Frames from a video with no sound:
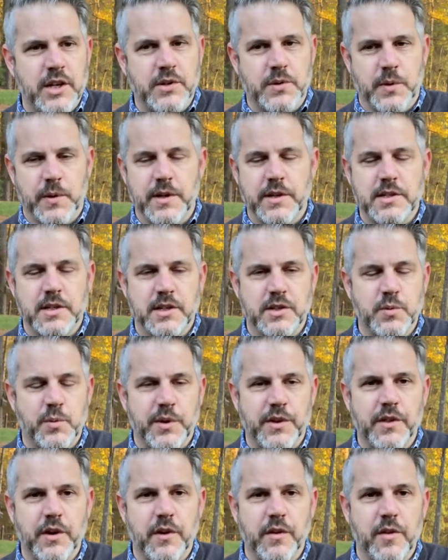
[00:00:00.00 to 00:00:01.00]
interest. It's
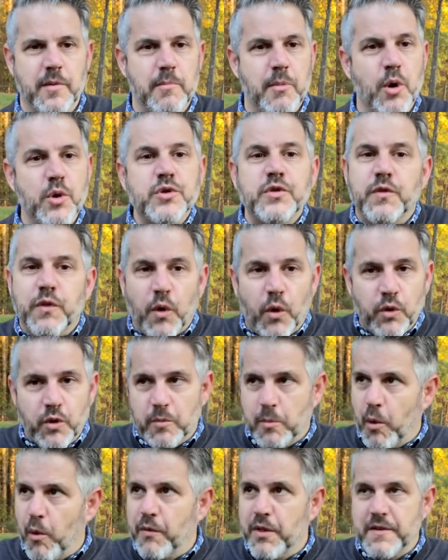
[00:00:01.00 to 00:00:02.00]
when they're the most
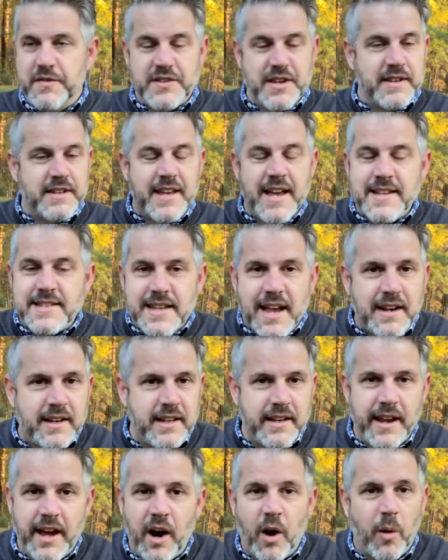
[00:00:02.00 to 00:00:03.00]
vulnerable. They've said, yes, I
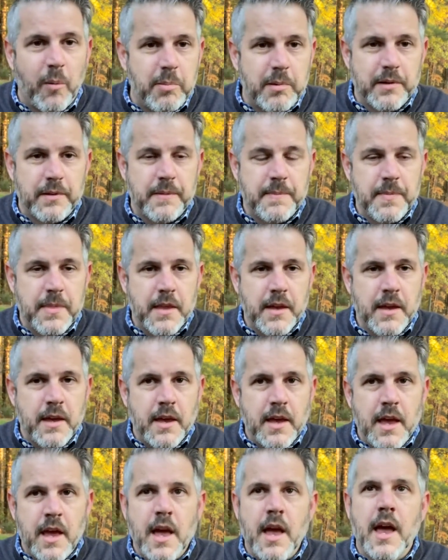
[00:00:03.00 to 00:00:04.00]
need help.
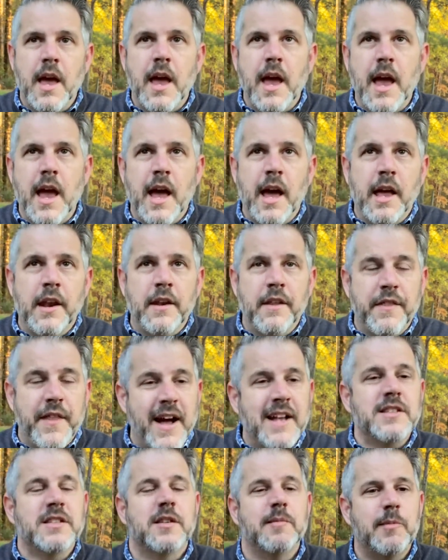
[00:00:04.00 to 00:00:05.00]
And
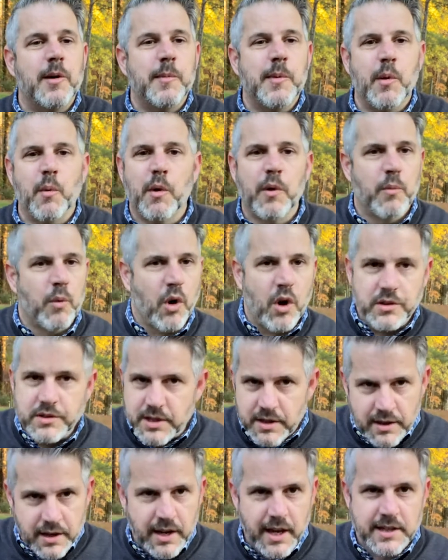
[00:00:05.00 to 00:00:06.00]
that's the moment when we're on
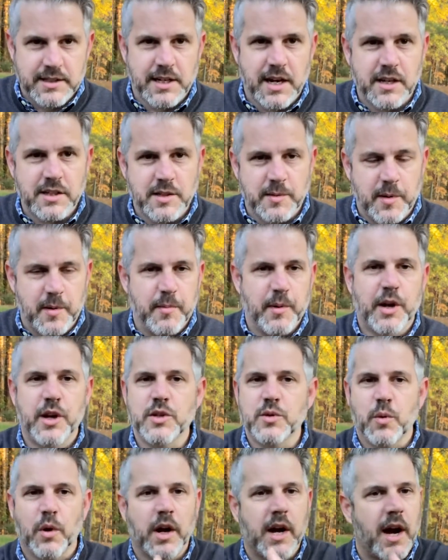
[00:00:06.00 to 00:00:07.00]
to the next customer,
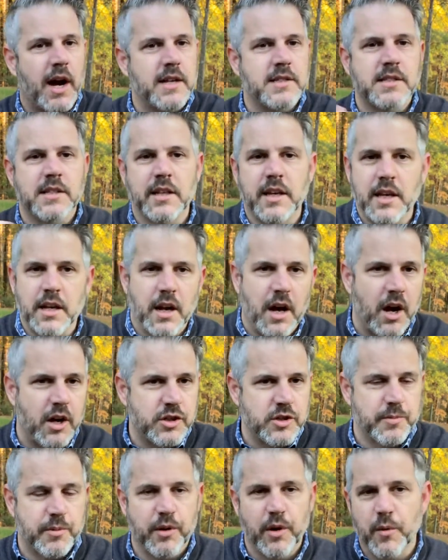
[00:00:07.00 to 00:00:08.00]
because we're constantly in
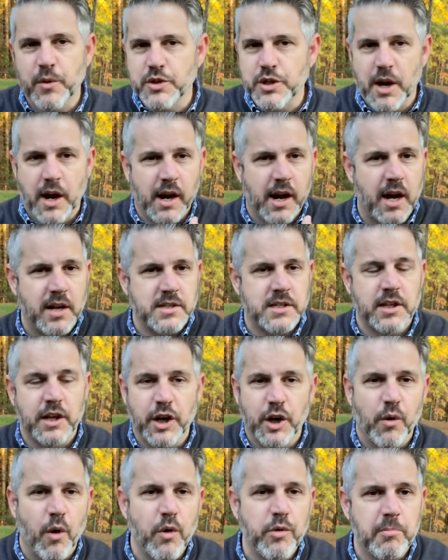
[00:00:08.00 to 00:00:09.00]
entrepreneur, we're constantly
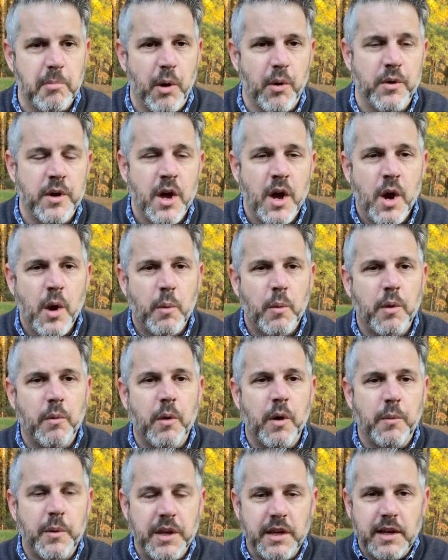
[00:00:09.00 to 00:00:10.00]
in growth mode. When
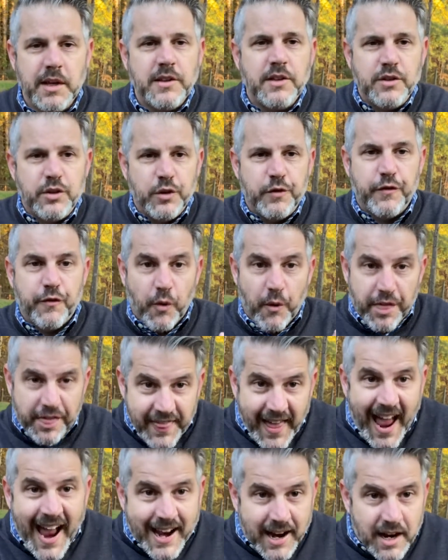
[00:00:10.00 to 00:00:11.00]
what we need to do for
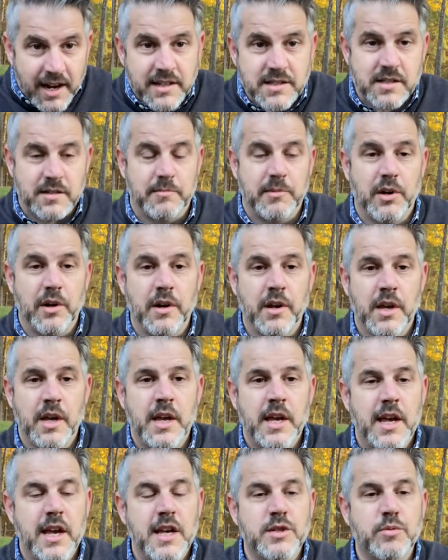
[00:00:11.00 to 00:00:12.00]
that customer
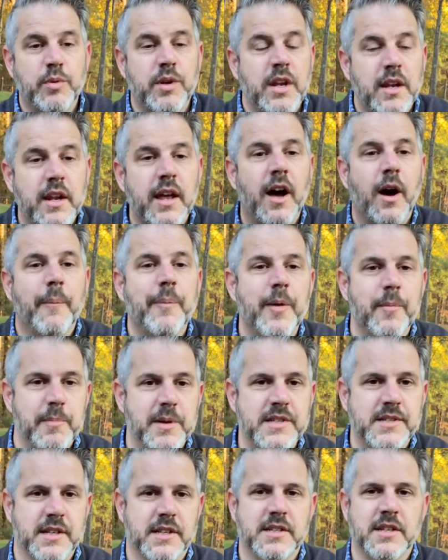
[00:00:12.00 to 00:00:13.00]
is we need to help them
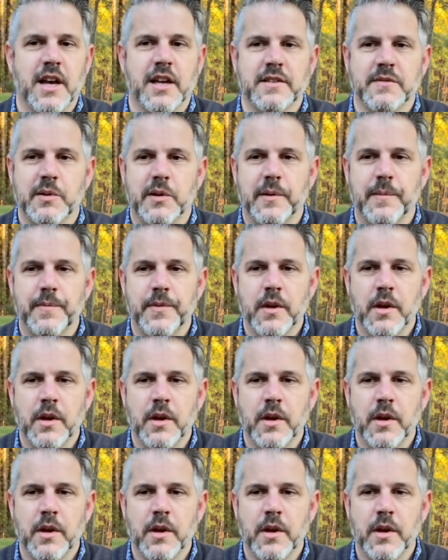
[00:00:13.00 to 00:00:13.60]
be successful.